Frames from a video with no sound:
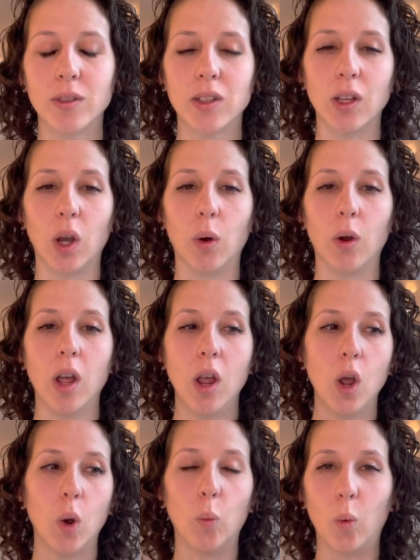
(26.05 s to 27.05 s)
So
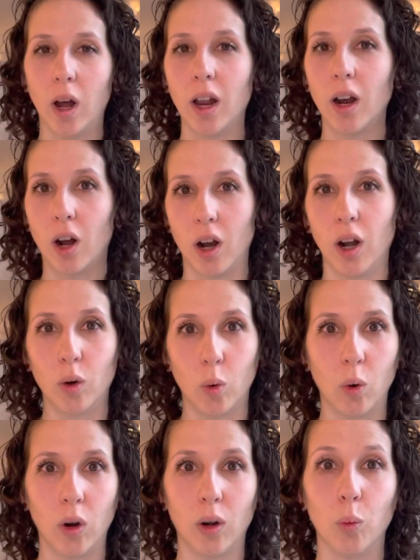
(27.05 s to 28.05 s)
what are
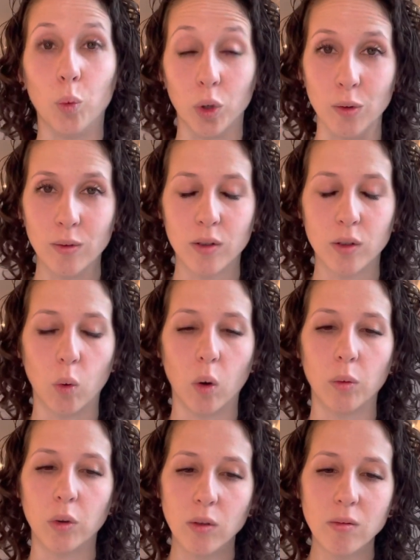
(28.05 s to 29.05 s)
core wounds? Core
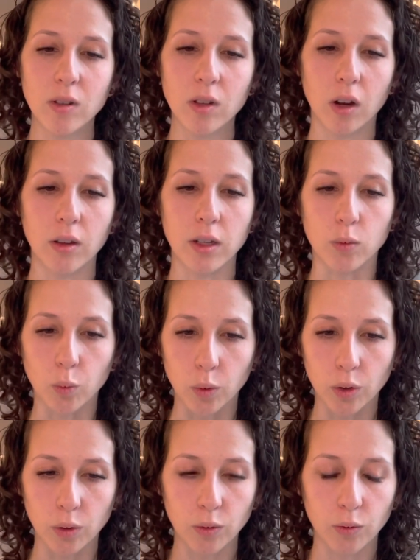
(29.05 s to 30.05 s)
wounds are
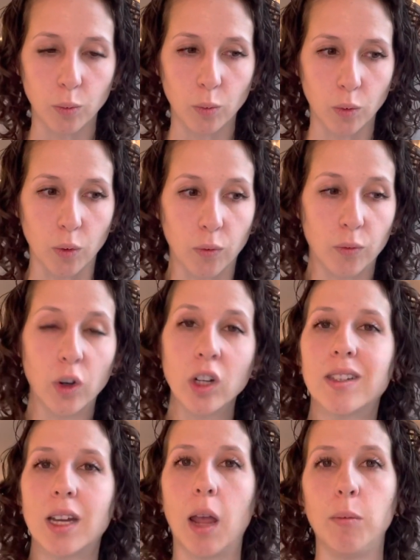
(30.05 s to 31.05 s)
the
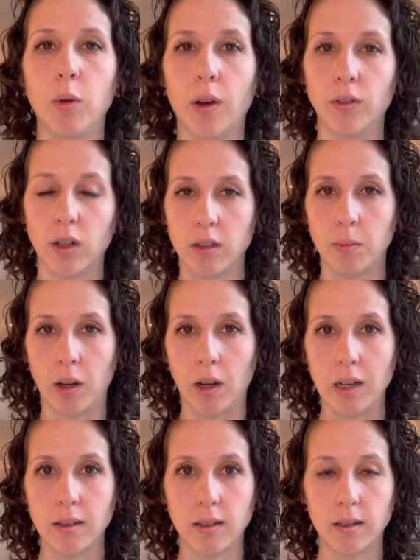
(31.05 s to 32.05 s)
first time you ever
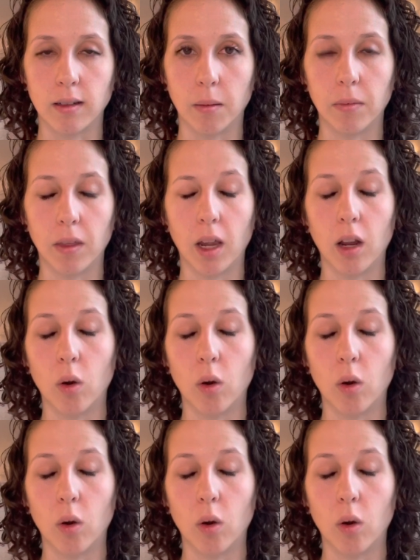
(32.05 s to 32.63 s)
experienced something.